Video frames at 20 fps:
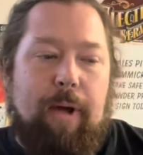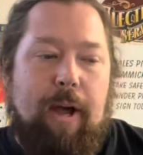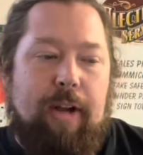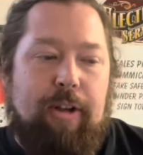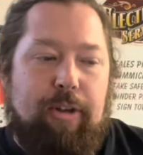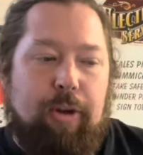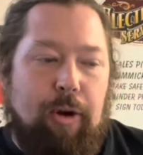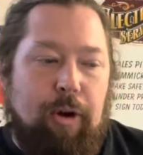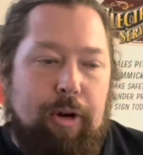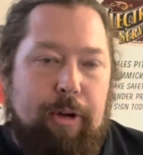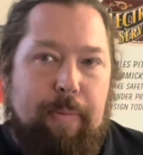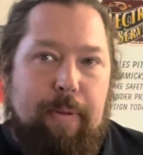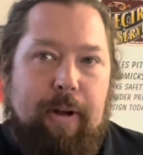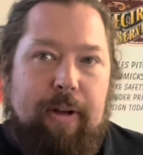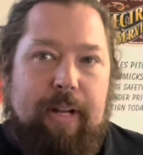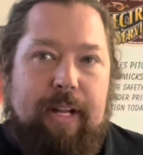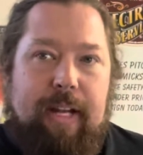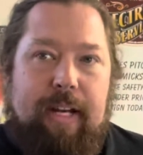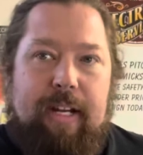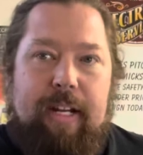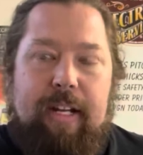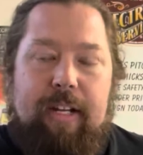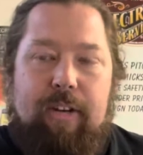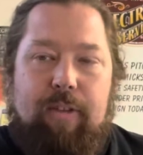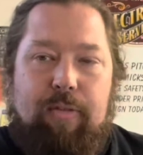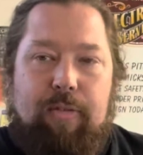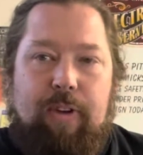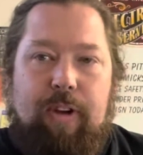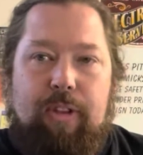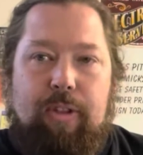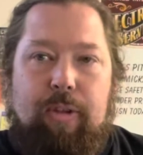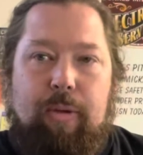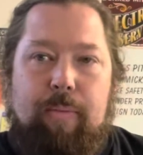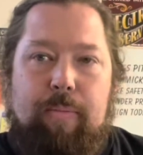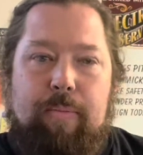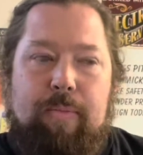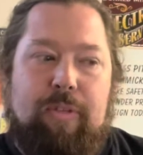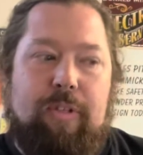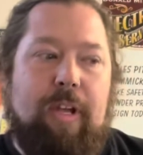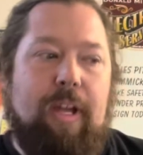I talk about getting into rhythms